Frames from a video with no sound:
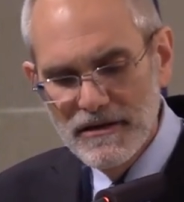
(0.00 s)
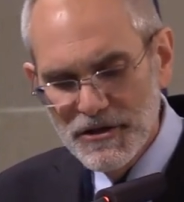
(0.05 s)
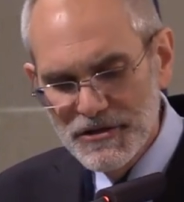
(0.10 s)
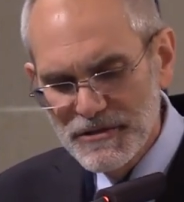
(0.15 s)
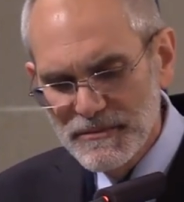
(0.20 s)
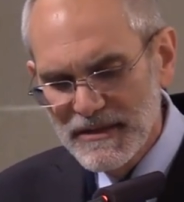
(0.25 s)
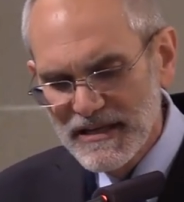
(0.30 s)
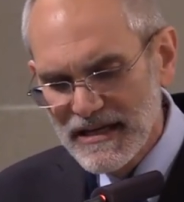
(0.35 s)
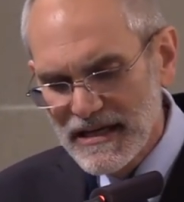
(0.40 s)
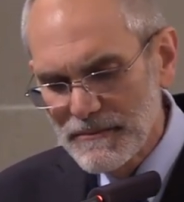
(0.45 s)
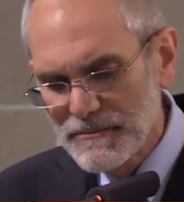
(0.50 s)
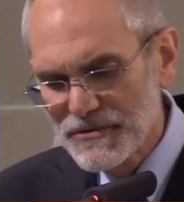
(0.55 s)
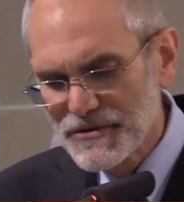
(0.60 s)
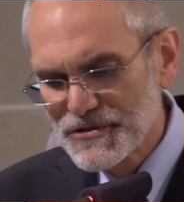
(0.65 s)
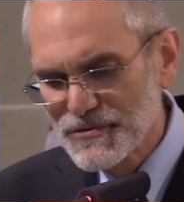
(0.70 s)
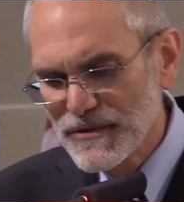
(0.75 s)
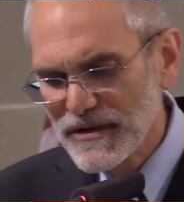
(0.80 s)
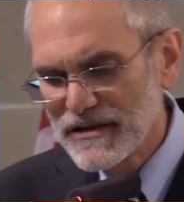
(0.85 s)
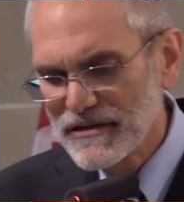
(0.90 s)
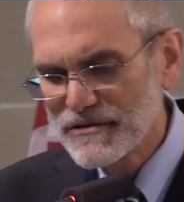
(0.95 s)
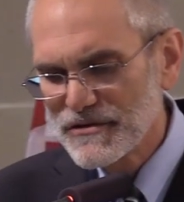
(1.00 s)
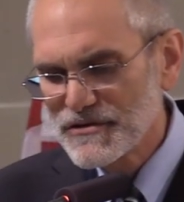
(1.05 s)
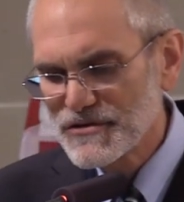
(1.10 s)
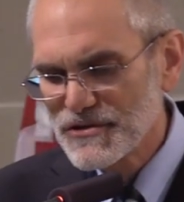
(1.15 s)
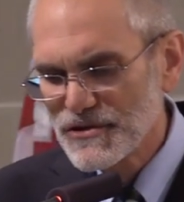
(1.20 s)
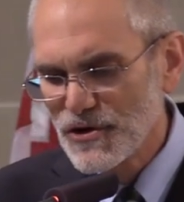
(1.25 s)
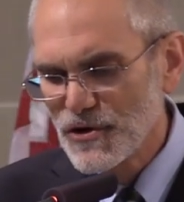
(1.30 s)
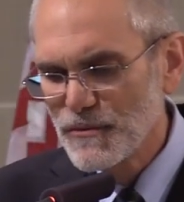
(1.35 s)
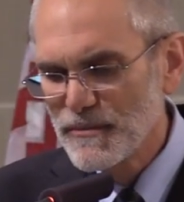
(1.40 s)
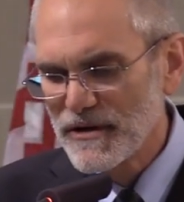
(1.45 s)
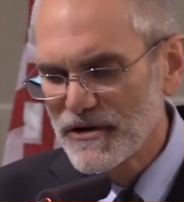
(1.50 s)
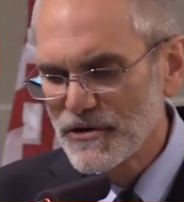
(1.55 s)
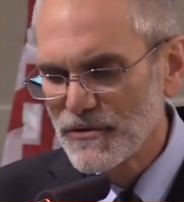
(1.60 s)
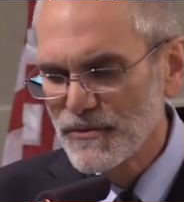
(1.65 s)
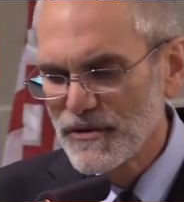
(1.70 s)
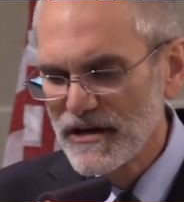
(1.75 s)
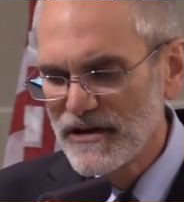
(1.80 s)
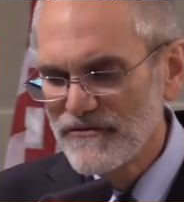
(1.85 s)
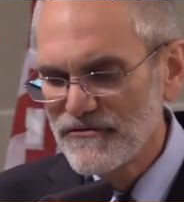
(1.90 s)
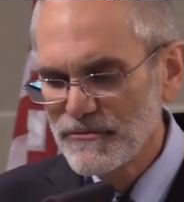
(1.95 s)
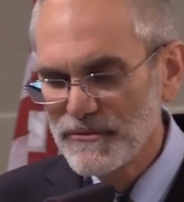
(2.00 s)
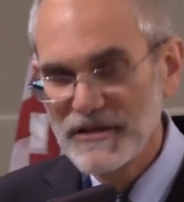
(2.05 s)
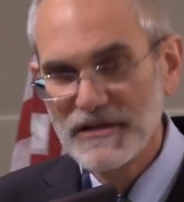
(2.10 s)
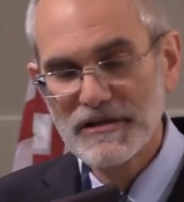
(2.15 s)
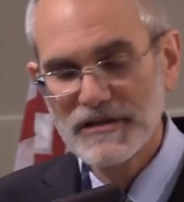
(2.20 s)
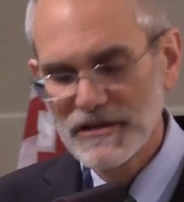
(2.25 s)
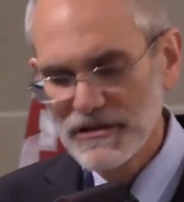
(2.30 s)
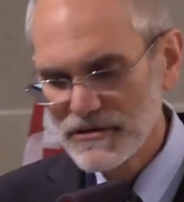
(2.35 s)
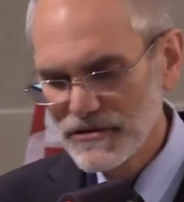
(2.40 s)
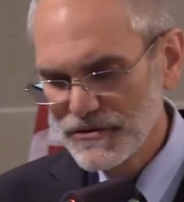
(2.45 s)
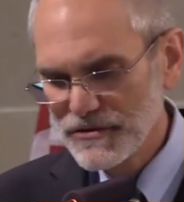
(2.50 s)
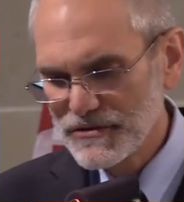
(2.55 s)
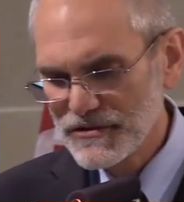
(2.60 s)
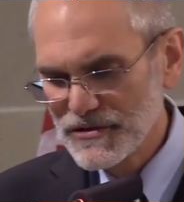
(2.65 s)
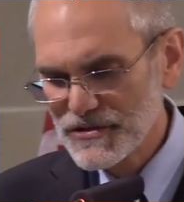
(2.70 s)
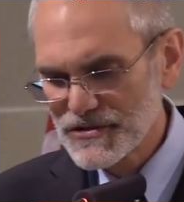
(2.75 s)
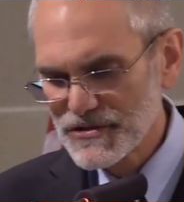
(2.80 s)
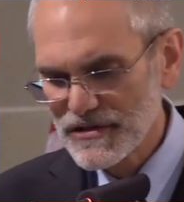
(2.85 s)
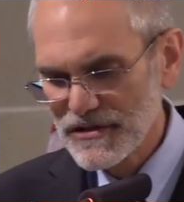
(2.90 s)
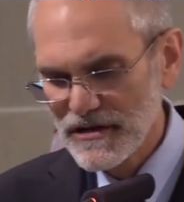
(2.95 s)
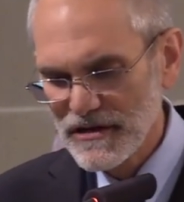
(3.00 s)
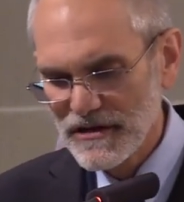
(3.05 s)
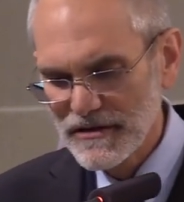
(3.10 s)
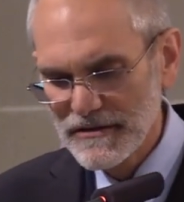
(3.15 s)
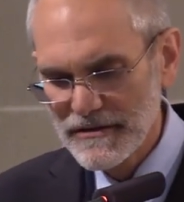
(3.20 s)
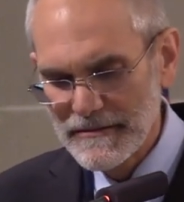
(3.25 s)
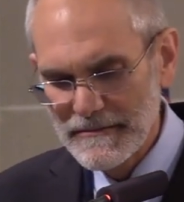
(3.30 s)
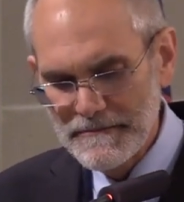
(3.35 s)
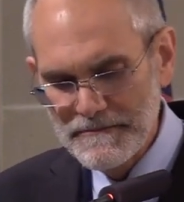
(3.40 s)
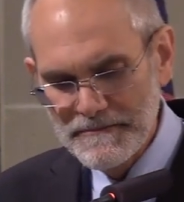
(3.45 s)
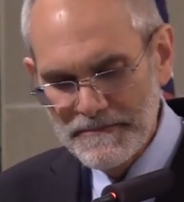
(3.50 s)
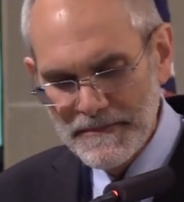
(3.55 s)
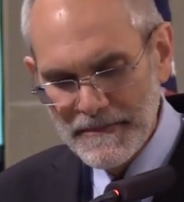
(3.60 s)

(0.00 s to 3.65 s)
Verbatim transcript: And ultimately, I am persuaded there's no better way for me to conclude this talk